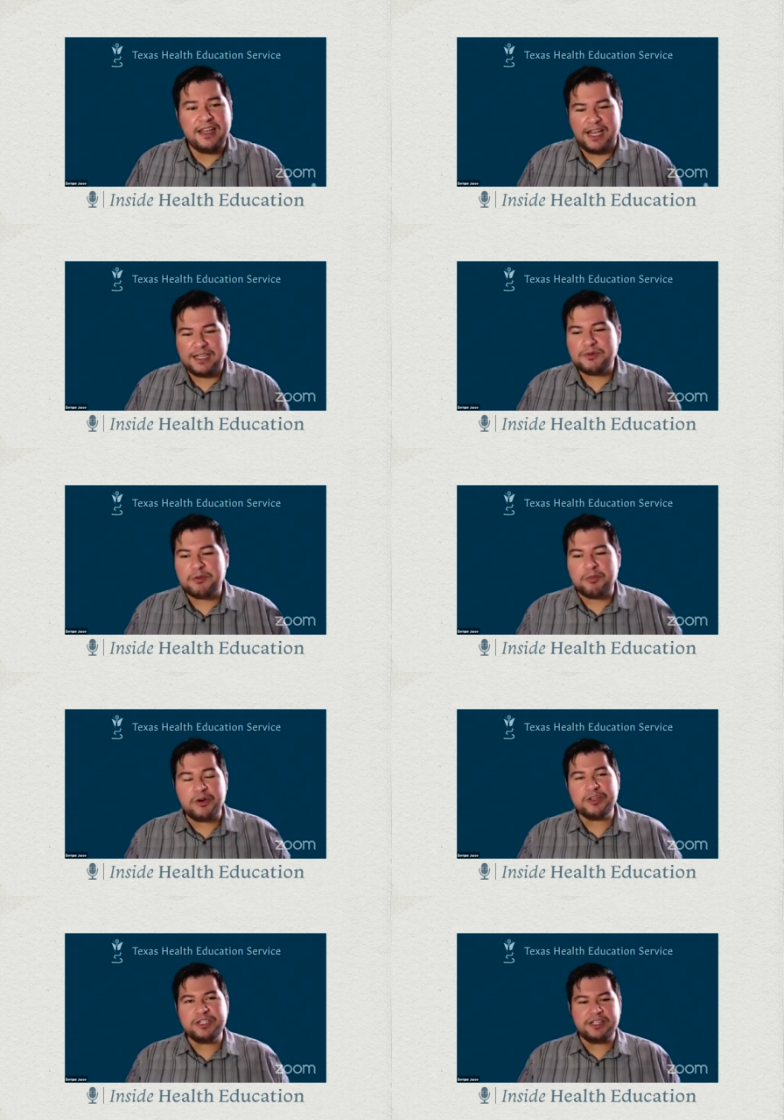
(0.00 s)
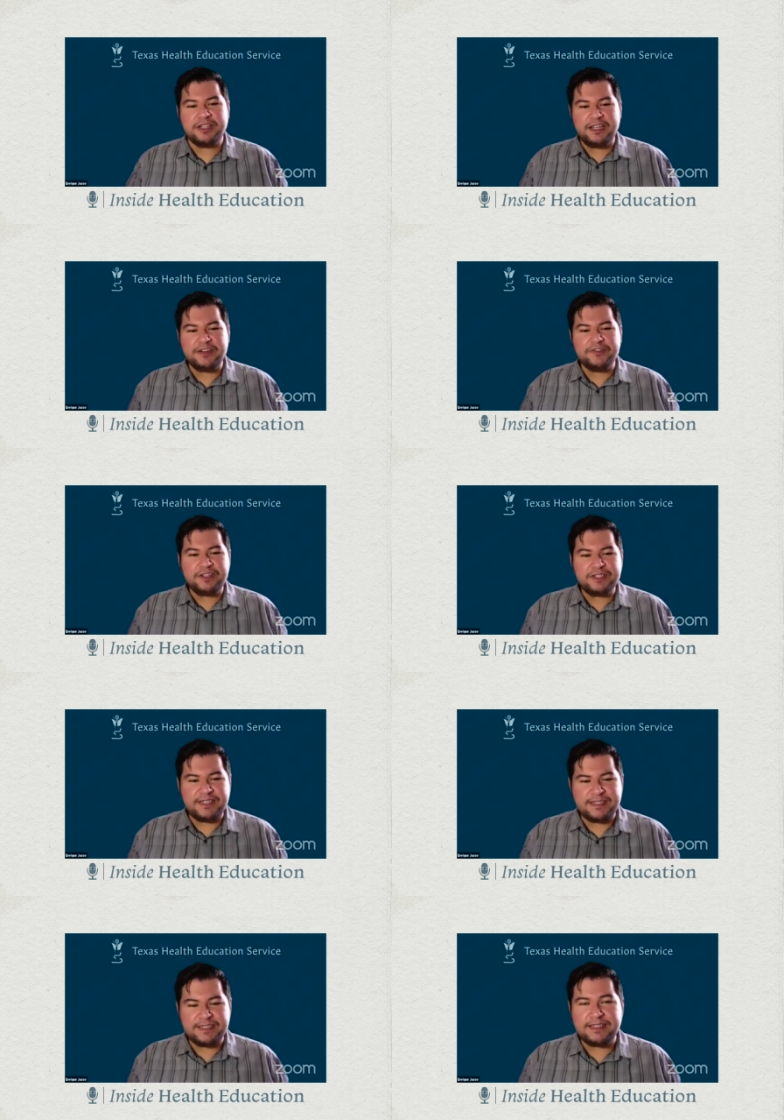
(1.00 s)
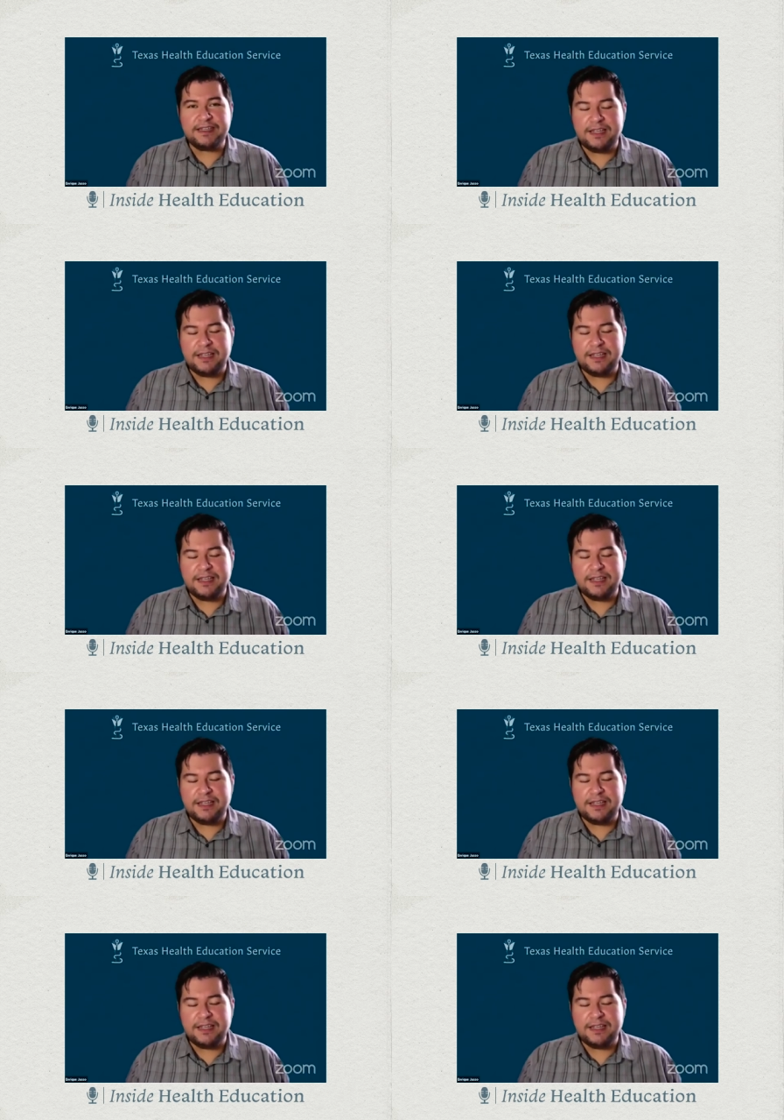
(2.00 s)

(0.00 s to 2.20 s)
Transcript: as we're approaching the interview season,